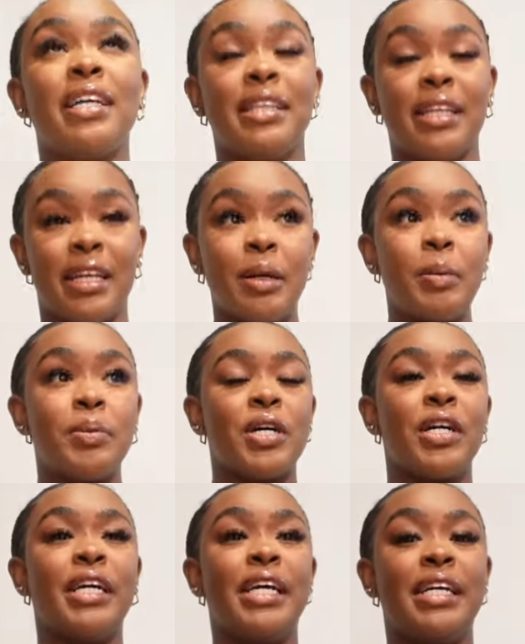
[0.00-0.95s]
lips
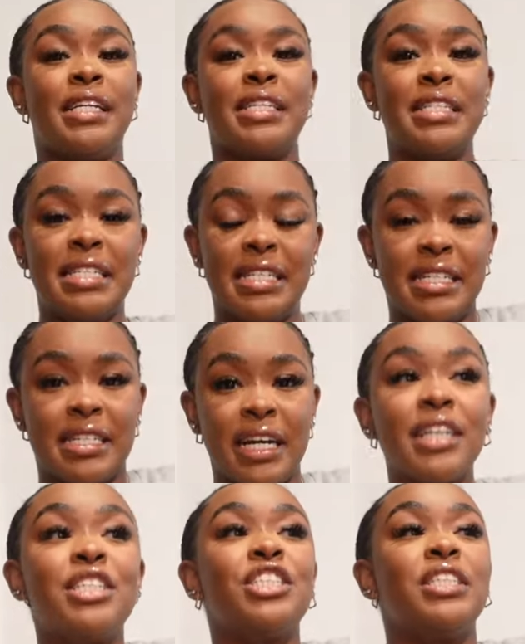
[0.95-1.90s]
are in
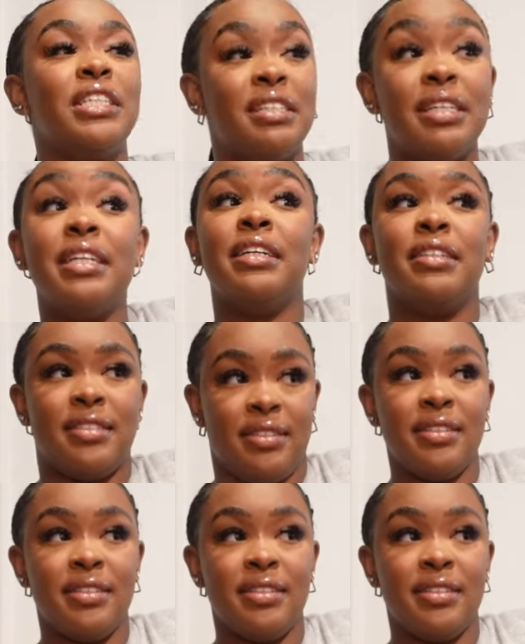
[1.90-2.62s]
such need